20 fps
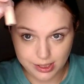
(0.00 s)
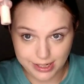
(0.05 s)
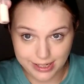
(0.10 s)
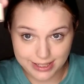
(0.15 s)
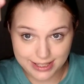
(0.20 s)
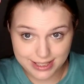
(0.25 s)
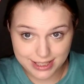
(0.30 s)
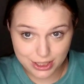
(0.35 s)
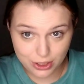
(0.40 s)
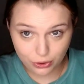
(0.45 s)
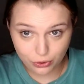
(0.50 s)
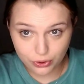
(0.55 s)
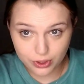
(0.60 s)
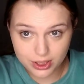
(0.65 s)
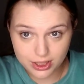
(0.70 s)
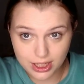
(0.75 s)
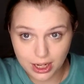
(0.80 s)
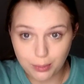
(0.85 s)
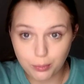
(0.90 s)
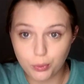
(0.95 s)

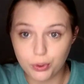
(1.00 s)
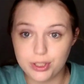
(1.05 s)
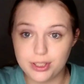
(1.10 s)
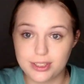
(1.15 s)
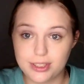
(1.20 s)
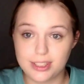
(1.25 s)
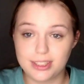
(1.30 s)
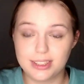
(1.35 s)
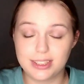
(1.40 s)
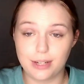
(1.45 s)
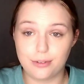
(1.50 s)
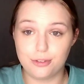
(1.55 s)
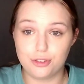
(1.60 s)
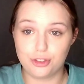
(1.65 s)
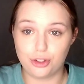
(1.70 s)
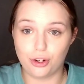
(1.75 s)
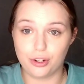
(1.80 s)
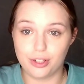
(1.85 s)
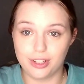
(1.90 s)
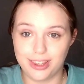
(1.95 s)
the same one since I
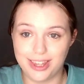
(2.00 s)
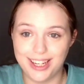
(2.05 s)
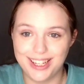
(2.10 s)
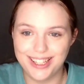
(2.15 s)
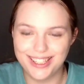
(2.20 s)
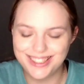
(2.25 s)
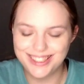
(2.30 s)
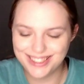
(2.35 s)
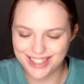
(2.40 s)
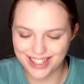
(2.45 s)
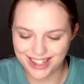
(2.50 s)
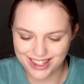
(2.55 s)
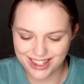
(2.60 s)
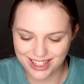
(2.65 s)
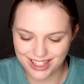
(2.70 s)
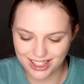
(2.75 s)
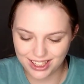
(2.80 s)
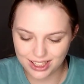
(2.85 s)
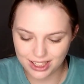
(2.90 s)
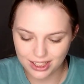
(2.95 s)
started this, I
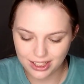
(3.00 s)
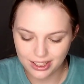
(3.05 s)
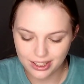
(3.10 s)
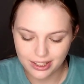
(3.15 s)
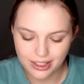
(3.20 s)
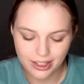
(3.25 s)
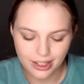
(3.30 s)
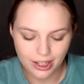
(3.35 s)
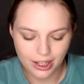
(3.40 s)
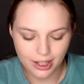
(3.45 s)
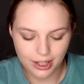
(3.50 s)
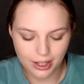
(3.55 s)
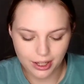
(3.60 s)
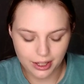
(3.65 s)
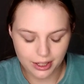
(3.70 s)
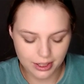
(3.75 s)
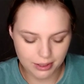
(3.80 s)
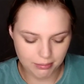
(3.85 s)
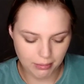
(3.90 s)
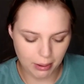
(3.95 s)
think.
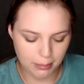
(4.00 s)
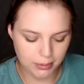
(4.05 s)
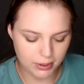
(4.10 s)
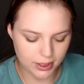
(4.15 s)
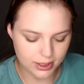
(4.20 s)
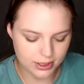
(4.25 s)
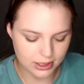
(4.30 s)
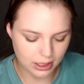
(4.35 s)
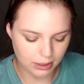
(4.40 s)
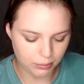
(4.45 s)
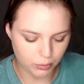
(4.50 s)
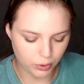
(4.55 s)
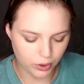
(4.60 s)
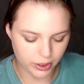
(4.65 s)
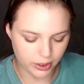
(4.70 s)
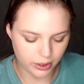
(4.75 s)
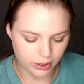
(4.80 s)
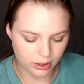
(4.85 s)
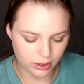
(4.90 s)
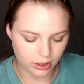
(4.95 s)
It might be the same
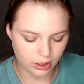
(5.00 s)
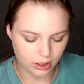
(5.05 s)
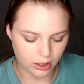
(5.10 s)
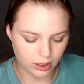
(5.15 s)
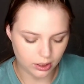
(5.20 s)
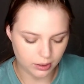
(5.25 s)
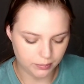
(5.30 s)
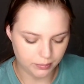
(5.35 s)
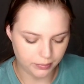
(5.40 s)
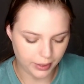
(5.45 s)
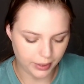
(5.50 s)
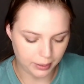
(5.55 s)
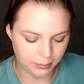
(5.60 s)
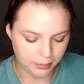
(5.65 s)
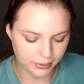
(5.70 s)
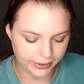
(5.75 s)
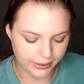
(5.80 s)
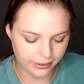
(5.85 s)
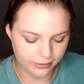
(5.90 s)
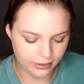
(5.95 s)
one, I
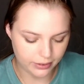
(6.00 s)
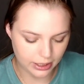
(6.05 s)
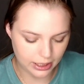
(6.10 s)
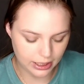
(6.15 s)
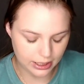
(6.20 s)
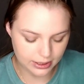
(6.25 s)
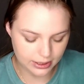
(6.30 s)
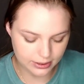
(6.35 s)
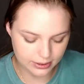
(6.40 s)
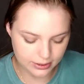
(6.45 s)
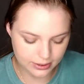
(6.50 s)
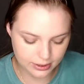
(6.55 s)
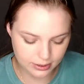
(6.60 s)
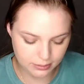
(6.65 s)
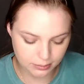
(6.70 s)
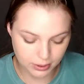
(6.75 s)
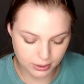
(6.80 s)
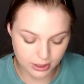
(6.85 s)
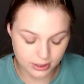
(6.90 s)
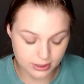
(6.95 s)
believe it
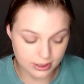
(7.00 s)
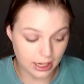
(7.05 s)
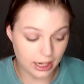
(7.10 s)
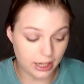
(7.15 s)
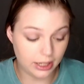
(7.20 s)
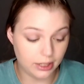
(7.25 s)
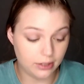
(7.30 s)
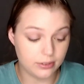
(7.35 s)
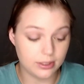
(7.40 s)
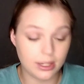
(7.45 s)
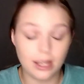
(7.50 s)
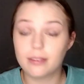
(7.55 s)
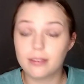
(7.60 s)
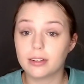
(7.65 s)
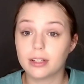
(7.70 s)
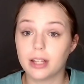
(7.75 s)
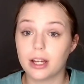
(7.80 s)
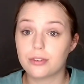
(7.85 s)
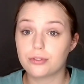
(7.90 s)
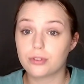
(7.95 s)
is, because I use
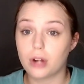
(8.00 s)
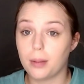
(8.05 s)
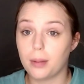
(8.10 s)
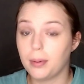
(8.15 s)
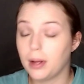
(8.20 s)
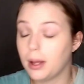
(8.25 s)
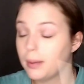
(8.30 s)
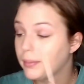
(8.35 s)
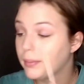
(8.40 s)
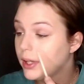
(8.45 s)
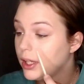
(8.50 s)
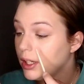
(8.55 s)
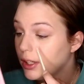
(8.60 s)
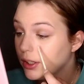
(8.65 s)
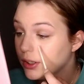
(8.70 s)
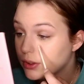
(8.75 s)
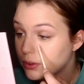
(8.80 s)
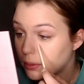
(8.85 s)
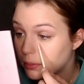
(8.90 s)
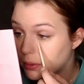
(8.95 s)
every last drop up.
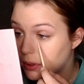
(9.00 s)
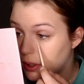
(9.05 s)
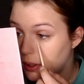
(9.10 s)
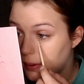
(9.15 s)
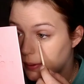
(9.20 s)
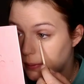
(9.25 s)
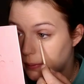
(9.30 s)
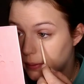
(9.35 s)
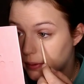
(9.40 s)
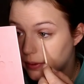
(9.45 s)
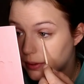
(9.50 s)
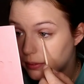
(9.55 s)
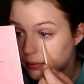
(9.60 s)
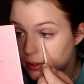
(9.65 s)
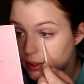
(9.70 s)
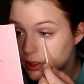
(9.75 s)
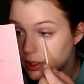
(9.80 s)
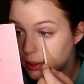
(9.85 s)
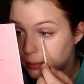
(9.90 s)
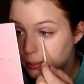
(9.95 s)
So what I'm going to do is I'm
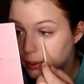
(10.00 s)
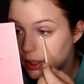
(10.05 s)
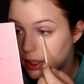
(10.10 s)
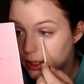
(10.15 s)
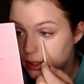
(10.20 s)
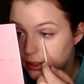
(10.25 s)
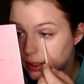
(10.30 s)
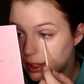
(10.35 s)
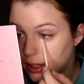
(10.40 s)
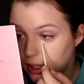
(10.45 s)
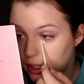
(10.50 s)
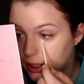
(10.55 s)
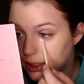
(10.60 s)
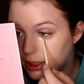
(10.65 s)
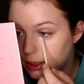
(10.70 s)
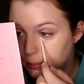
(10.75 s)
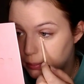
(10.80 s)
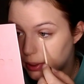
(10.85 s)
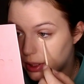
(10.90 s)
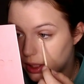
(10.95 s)
just going to put a
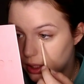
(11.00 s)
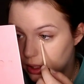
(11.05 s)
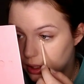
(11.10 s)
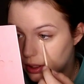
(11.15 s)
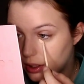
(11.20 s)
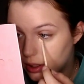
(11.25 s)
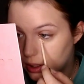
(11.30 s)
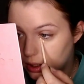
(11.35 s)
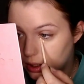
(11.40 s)
tiny bit,